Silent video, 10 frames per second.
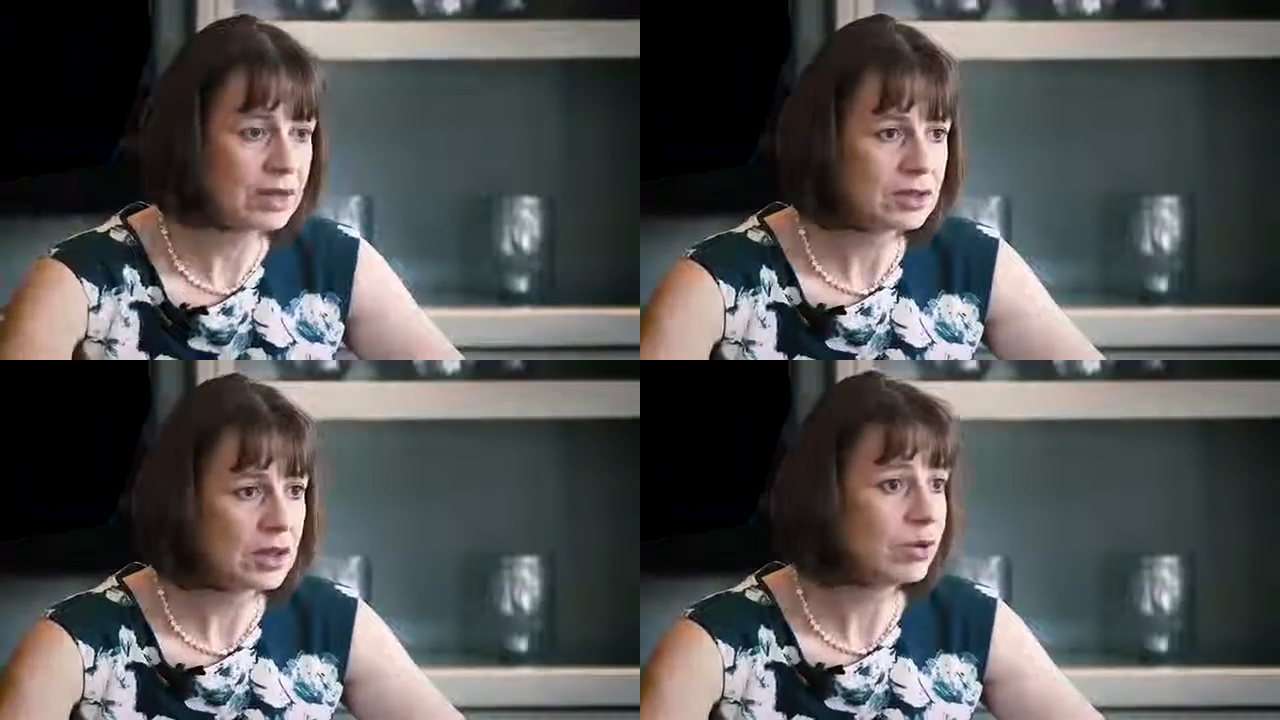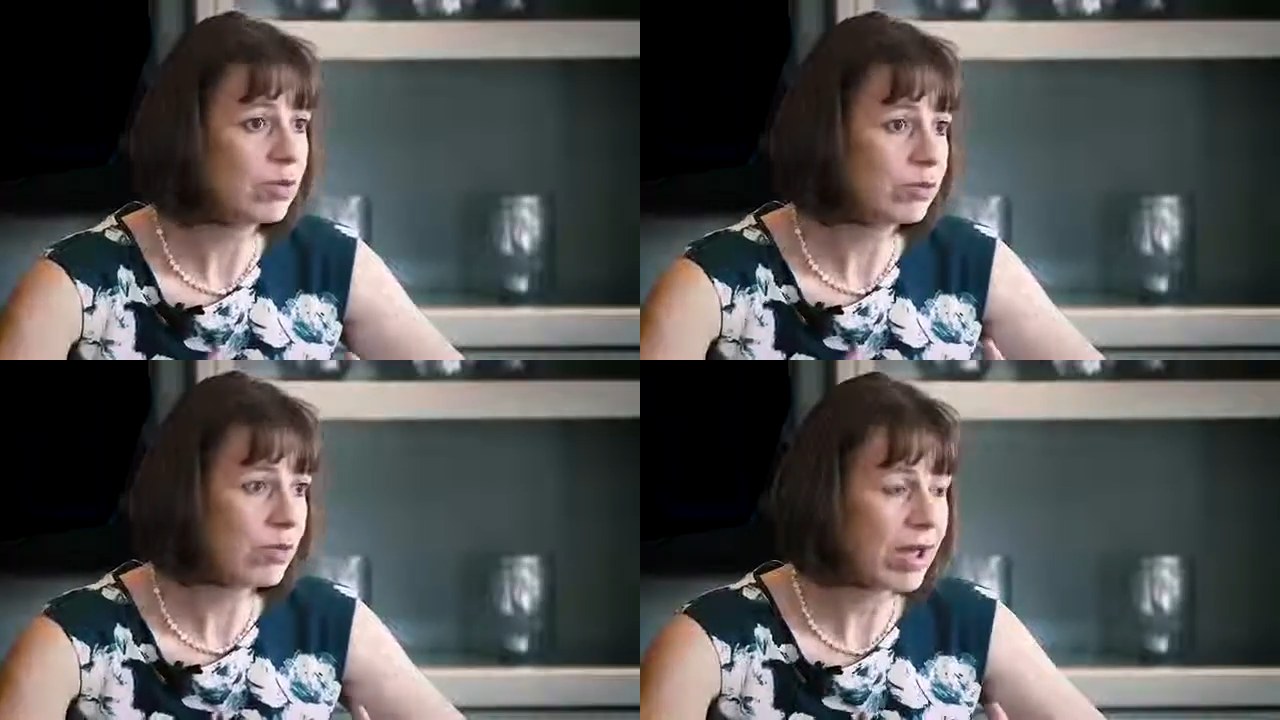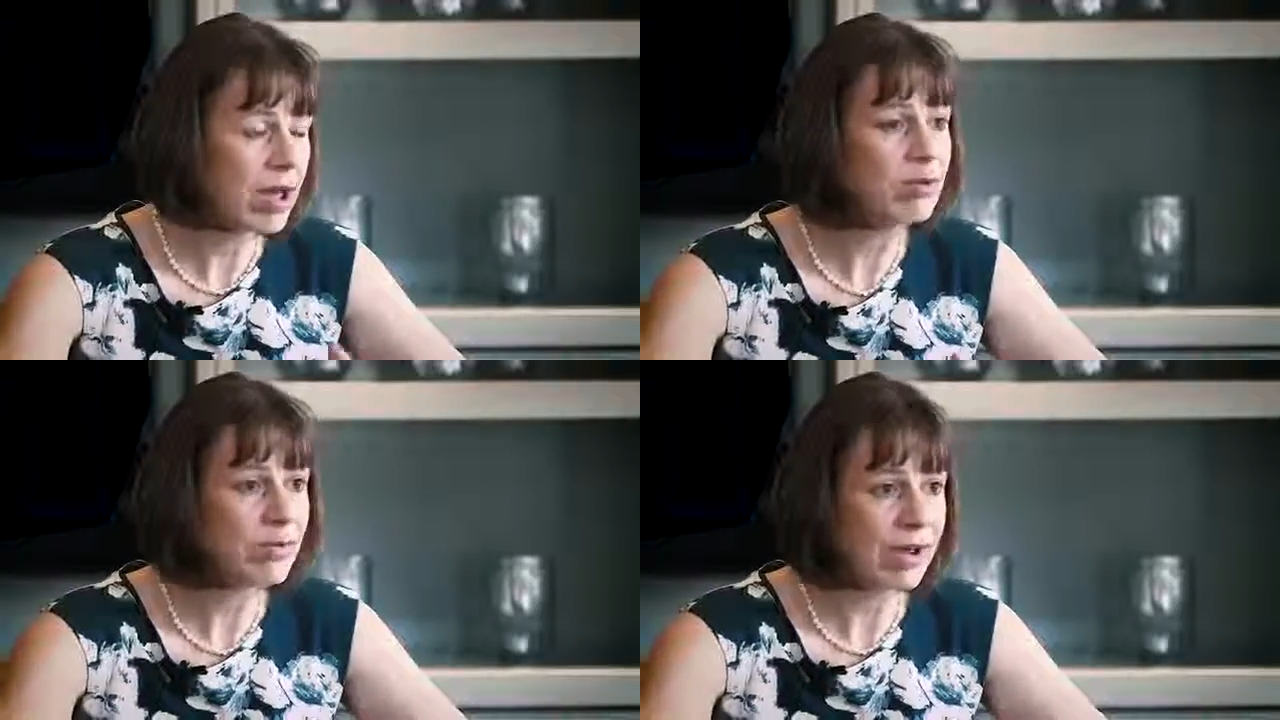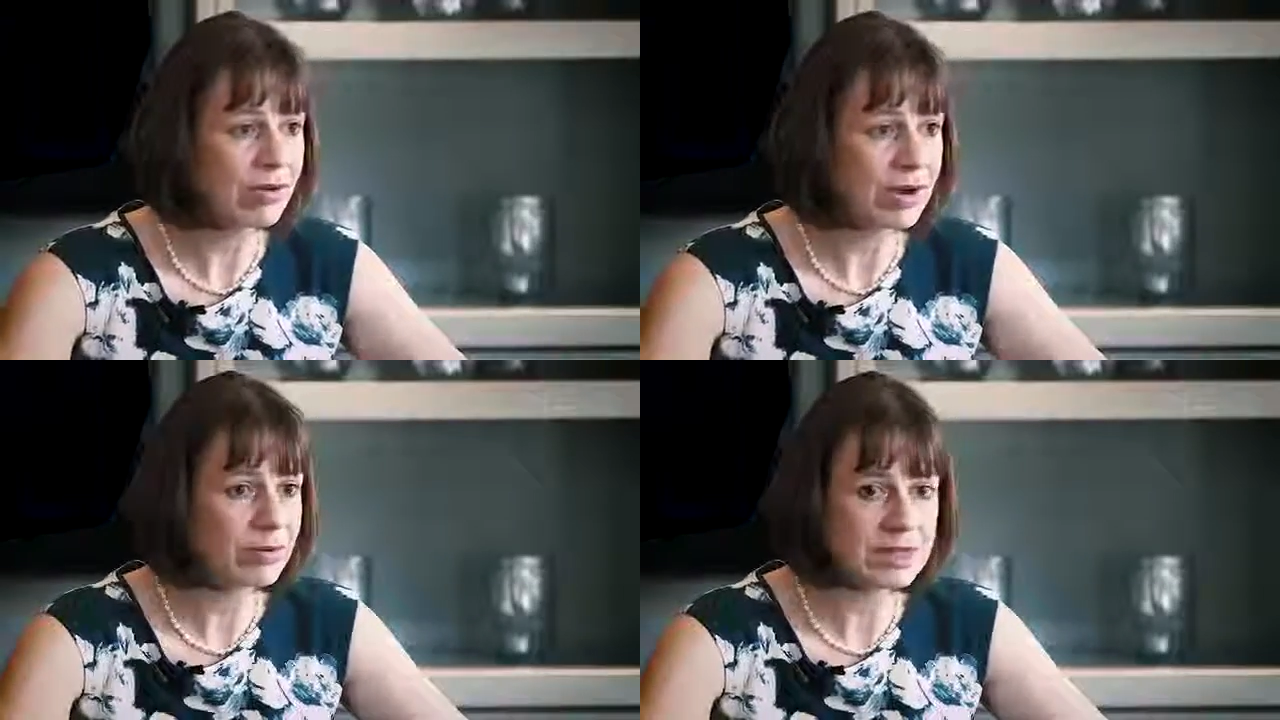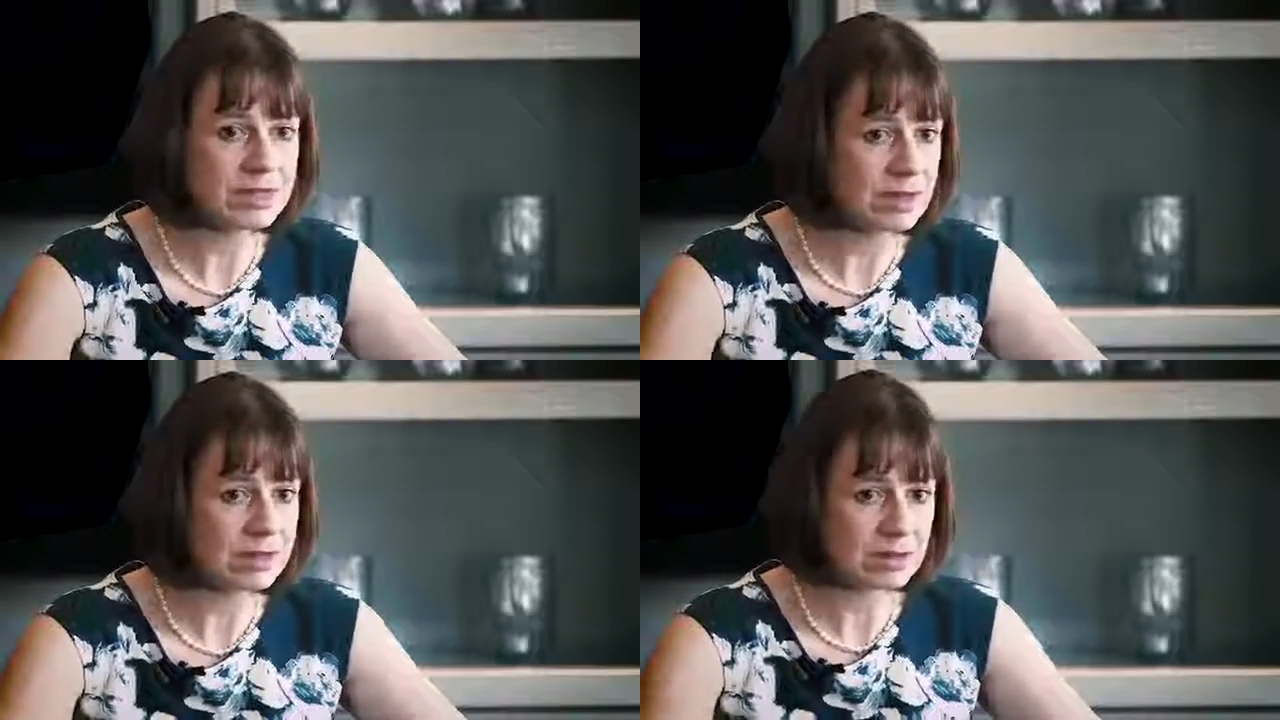So my own background
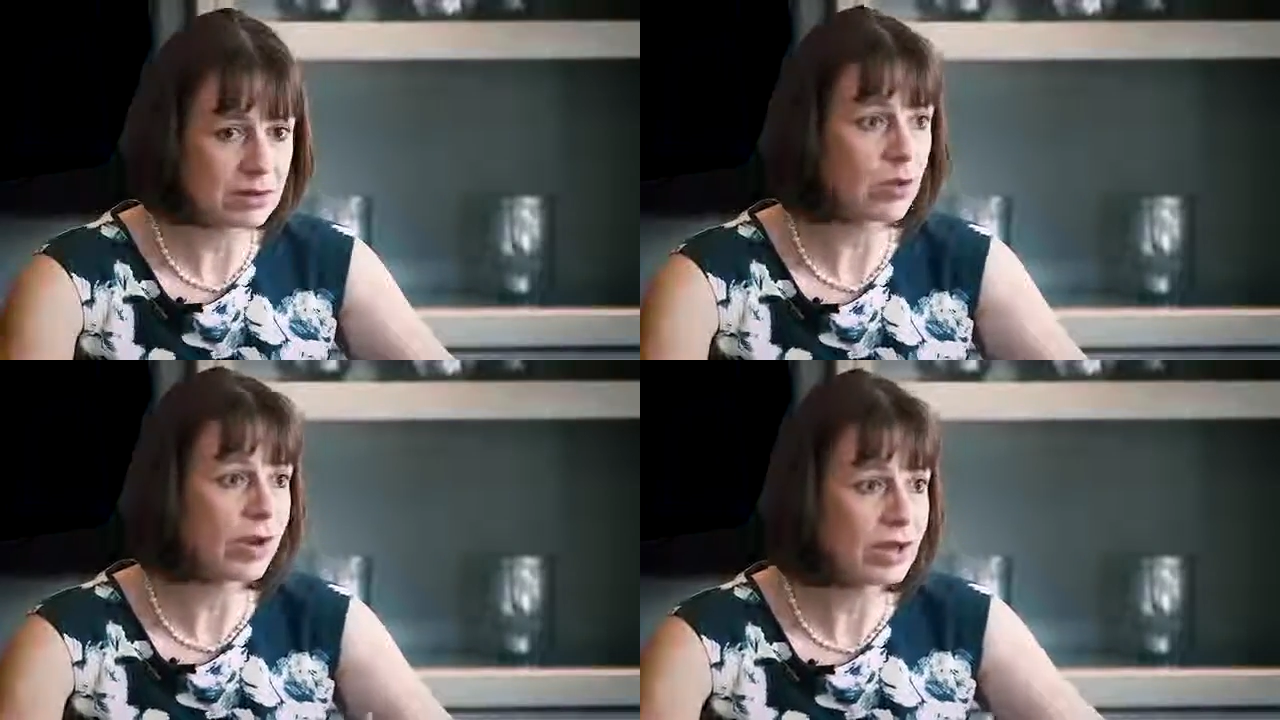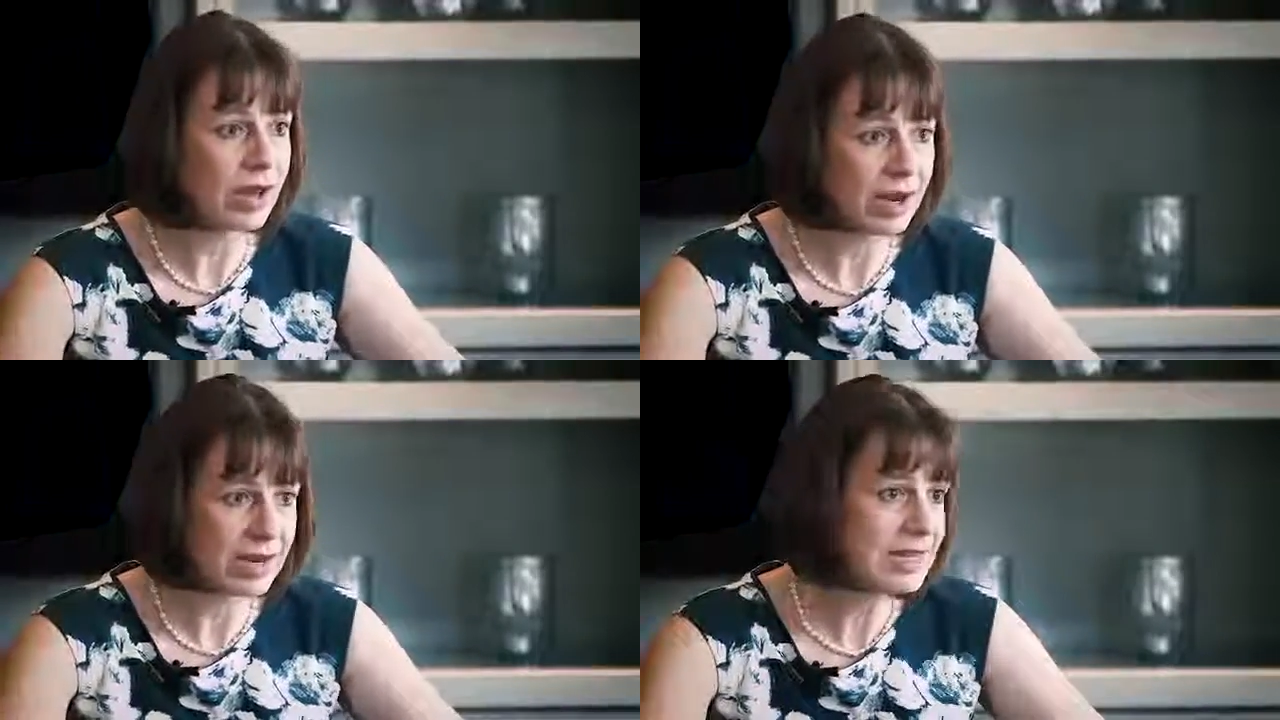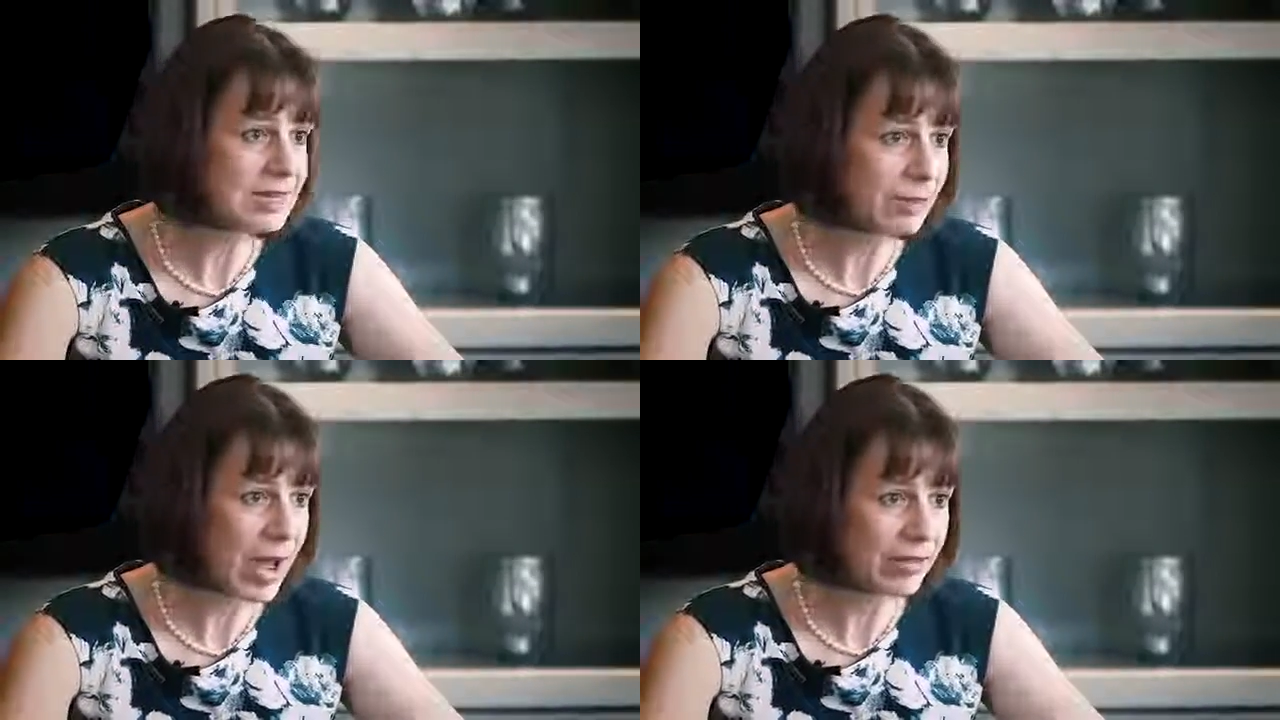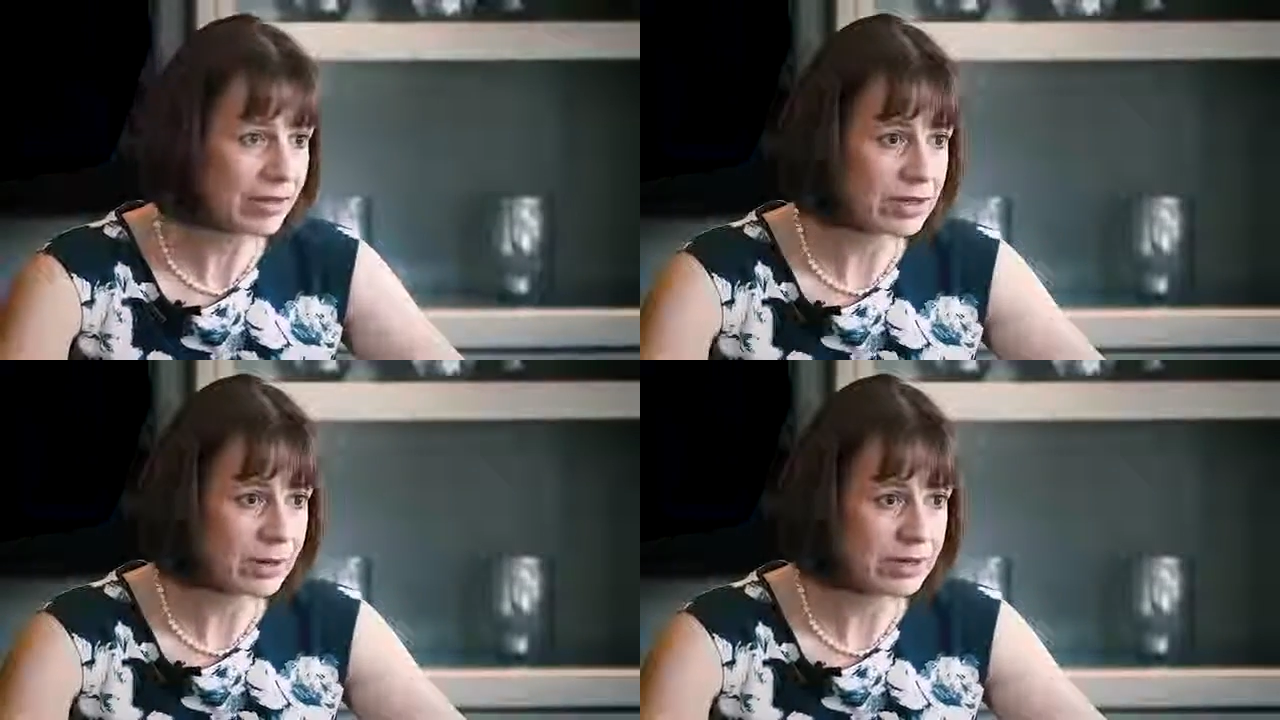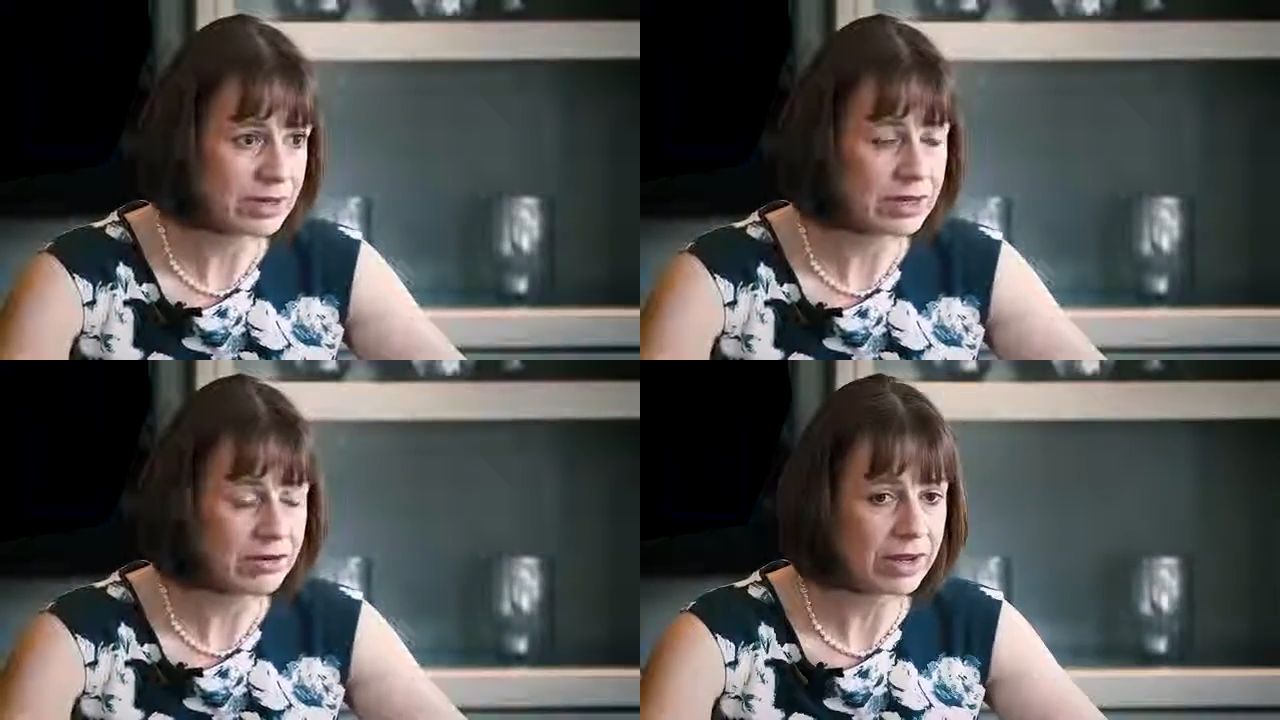is quite an easy path into
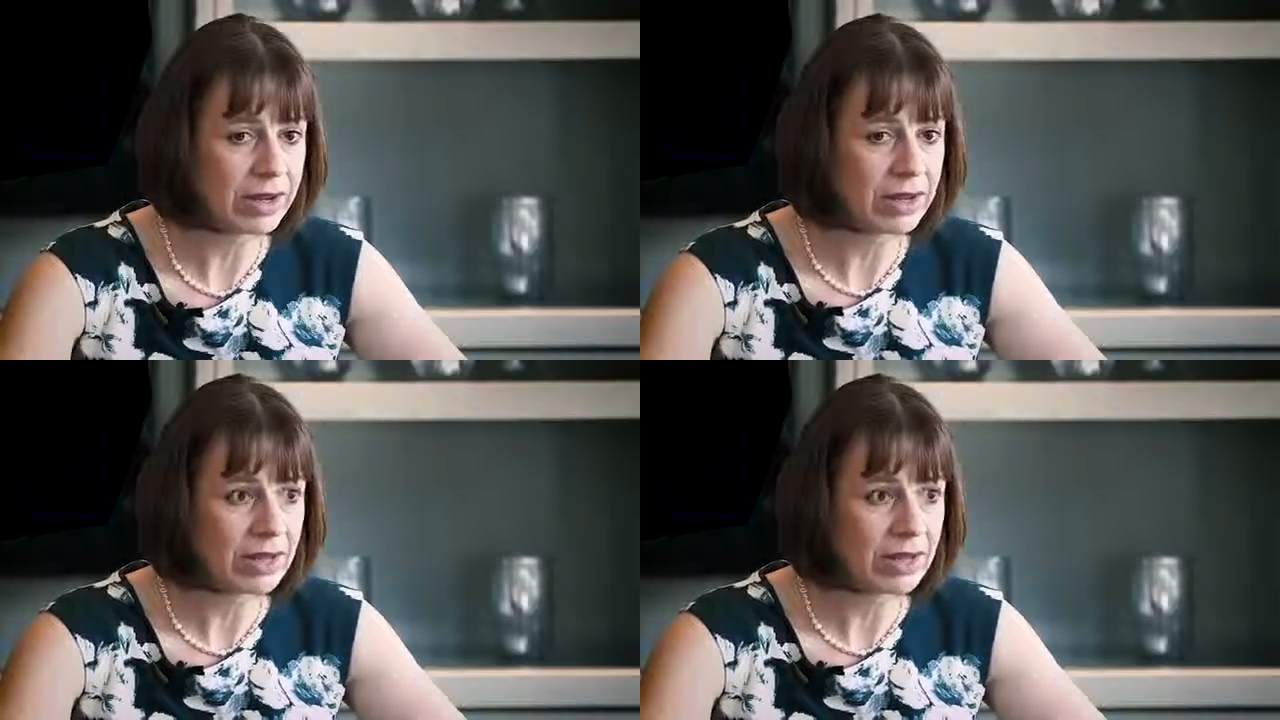engineering.